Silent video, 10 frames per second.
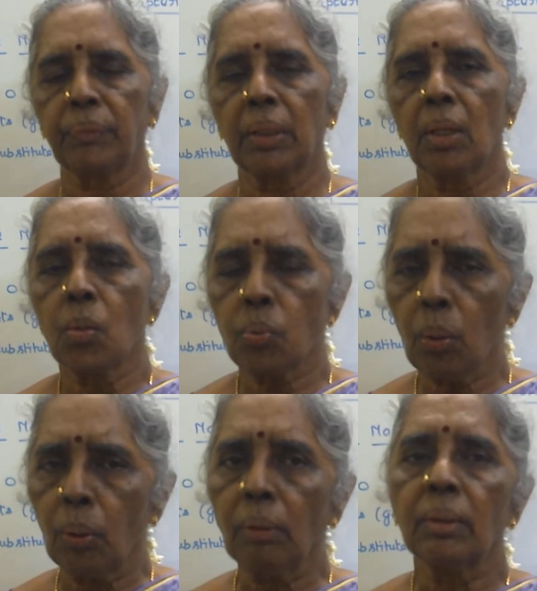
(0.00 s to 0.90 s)

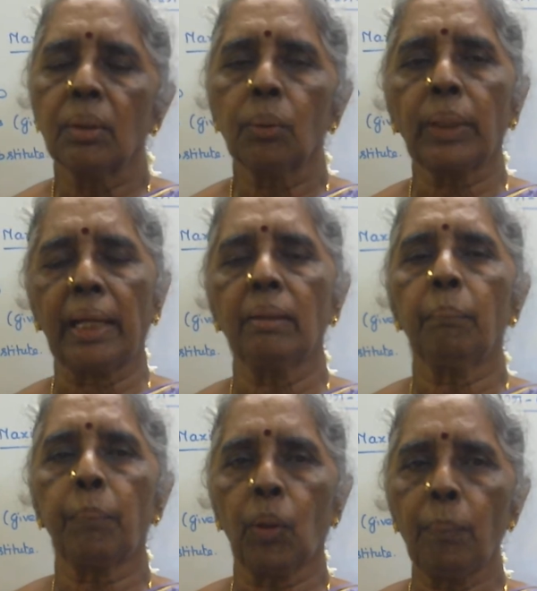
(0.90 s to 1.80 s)
So you can
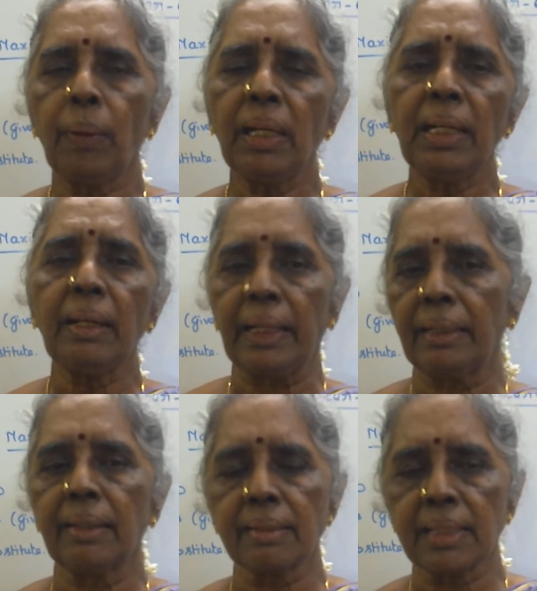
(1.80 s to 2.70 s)
properly read
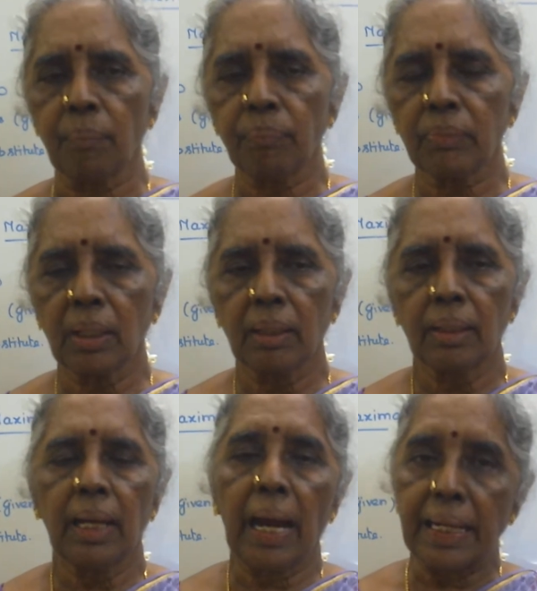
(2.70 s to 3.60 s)
the sum,
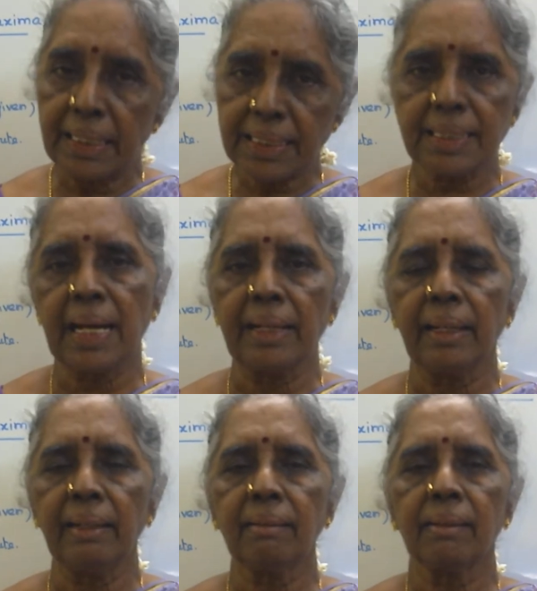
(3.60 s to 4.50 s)
understand
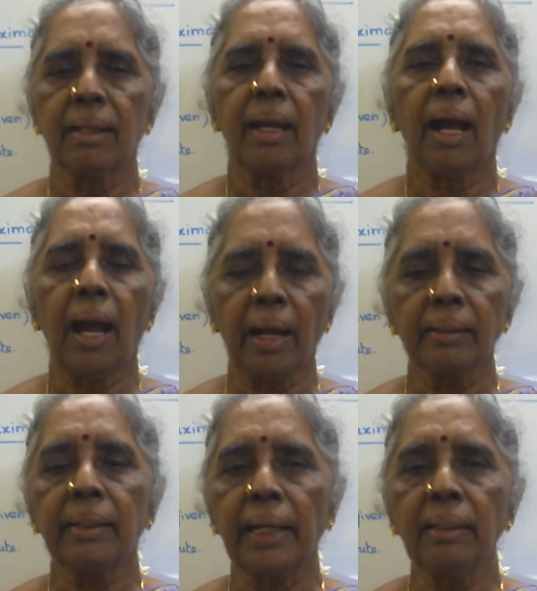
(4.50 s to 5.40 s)
it, and
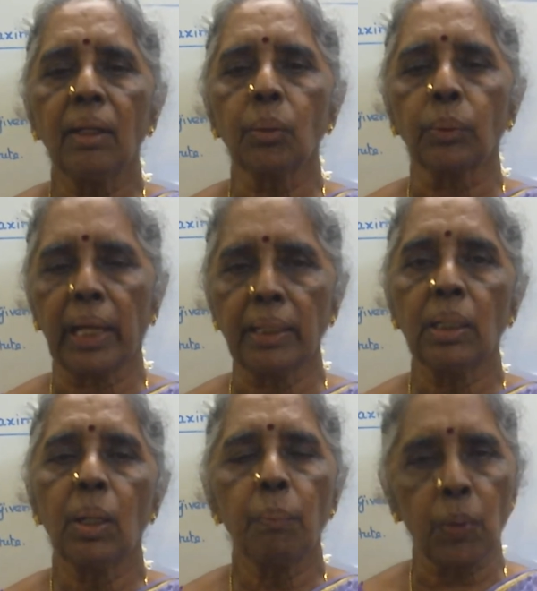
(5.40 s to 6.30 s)
then you can
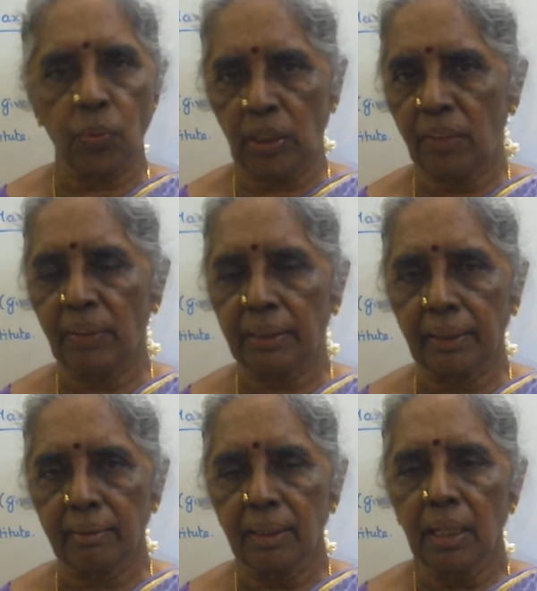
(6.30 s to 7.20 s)
proceed with it,
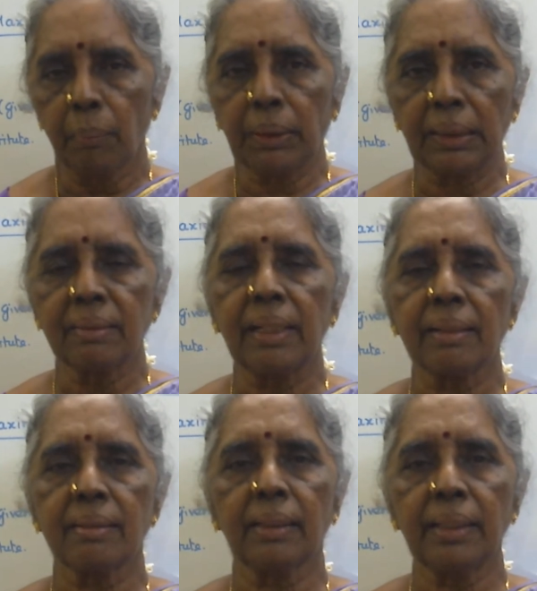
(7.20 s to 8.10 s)
because there is
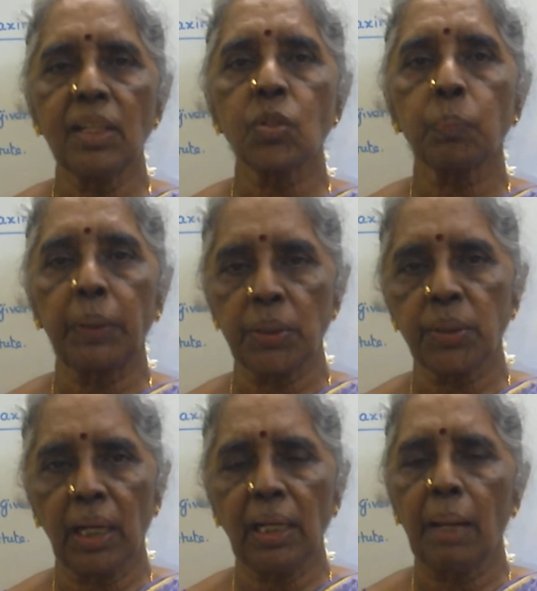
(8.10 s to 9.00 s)
nothing
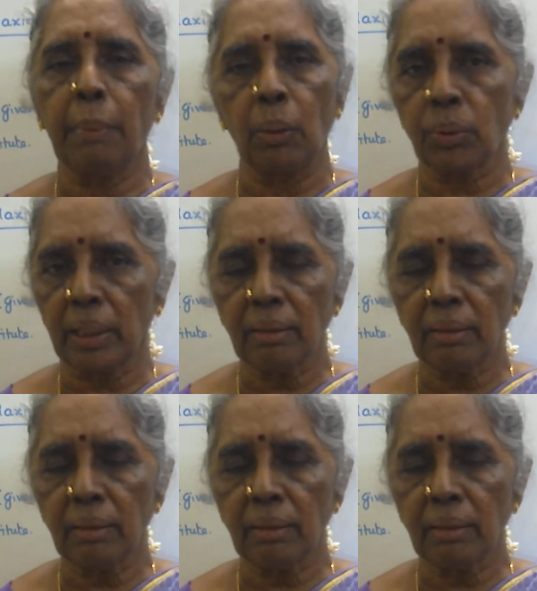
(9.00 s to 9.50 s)
special about it.